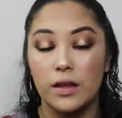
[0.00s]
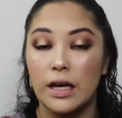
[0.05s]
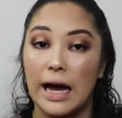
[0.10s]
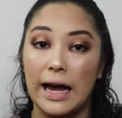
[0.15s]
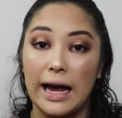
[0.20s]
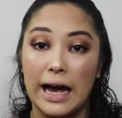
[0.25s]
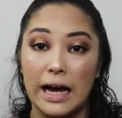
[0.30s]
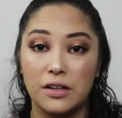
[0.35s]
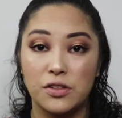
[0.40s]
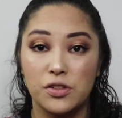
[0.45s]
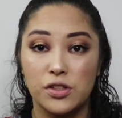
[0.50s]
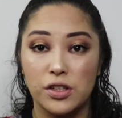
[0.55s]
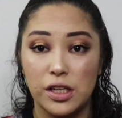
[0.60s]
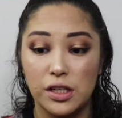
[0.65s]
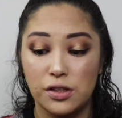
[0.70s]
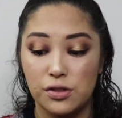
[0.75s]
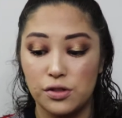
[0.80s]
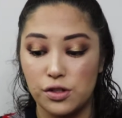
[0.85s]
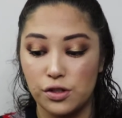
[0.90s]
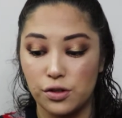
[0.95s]
I
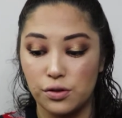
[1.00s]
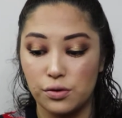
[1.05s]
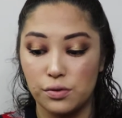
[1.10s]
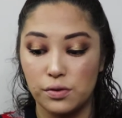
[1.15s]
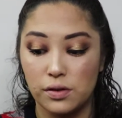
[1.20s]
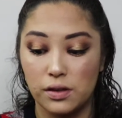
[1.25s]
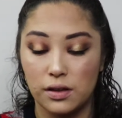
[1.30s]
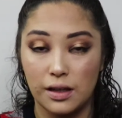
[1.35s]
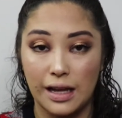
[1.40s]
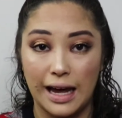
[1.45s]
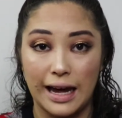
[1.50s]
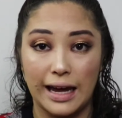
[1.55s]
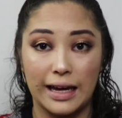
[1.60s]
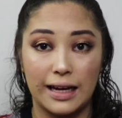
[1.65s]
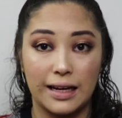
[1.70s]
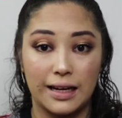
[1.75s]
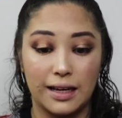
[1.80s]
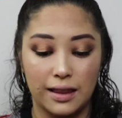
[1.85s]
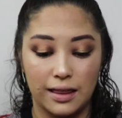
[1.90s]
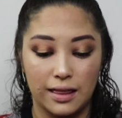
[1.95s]
actually do
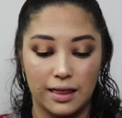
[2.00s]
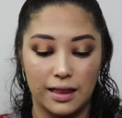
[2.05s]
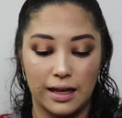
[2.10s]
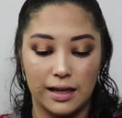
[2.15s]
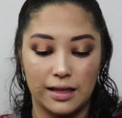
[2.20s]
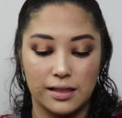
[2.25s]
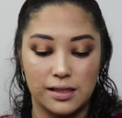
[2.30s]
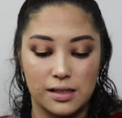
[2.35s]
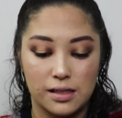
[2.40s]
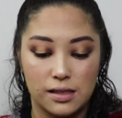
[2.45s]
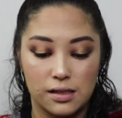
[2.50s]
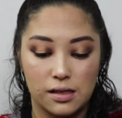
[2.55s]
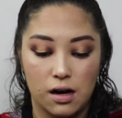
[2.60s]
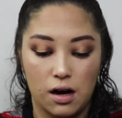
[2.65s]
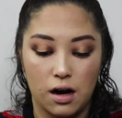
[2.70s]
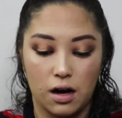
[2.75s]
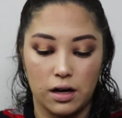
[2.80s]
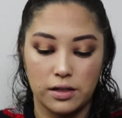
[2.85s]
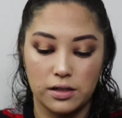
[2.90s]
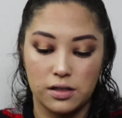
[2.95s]
like this
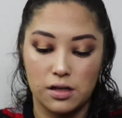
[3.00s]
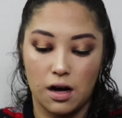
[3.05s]
on